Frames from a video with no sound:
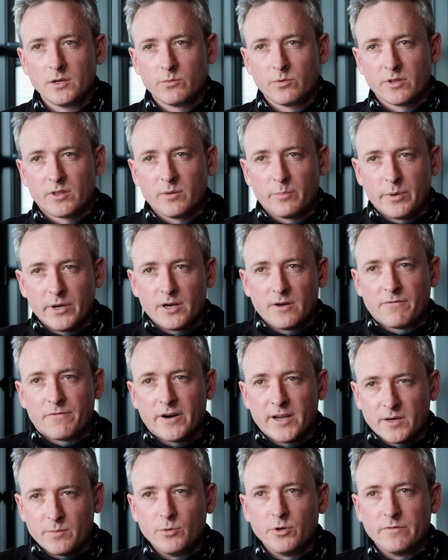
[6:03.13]
with the big
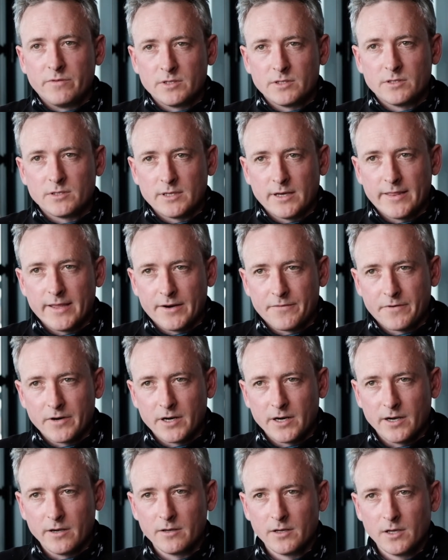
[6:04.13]
freight movers in South
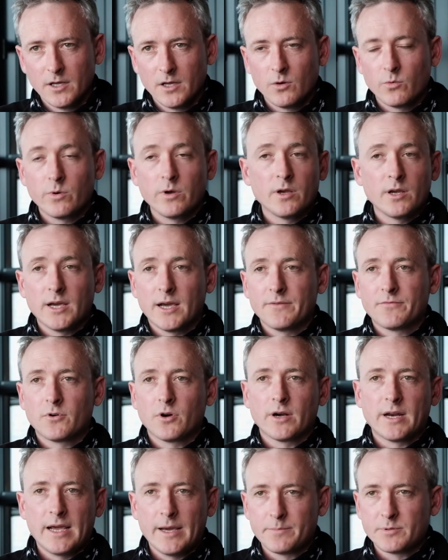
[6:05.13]
Africa. We have
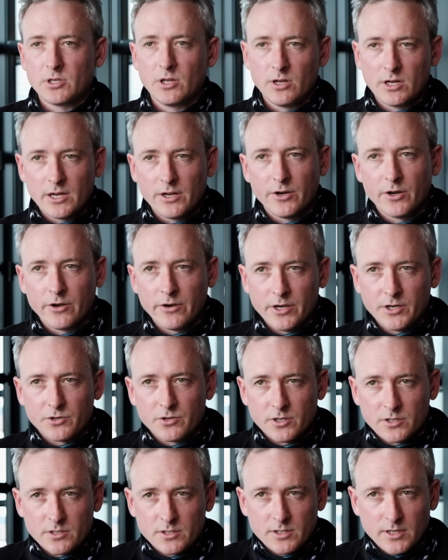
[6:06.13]
got absolutely no
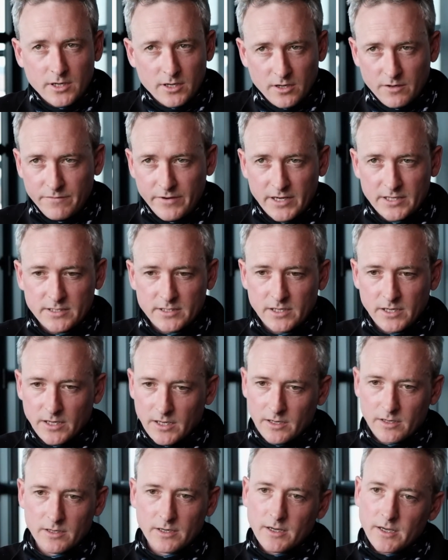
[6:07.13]
interest in investing
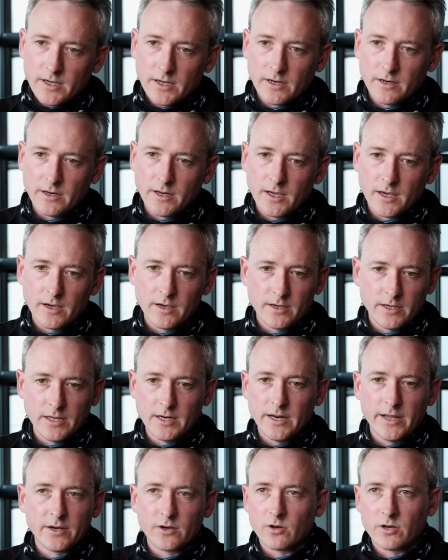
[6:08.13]
in
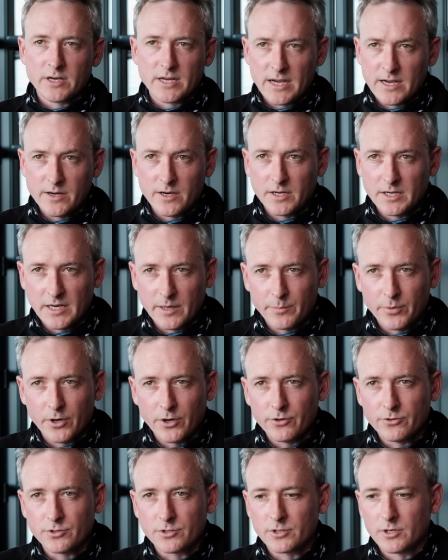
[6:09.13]
inland container
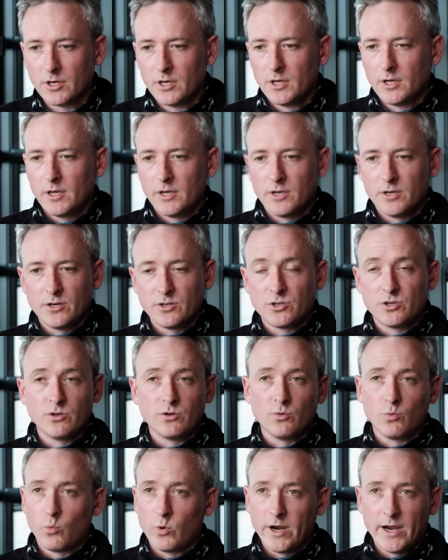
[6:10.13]
depots,
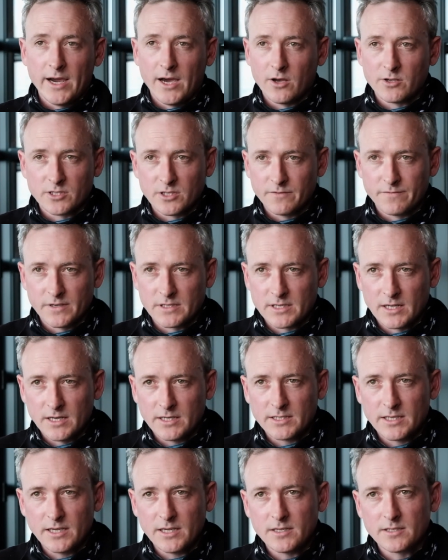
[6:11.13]
into warehousing
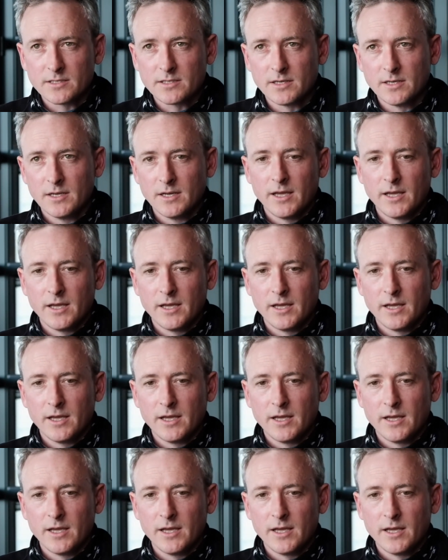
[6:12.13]
facilities,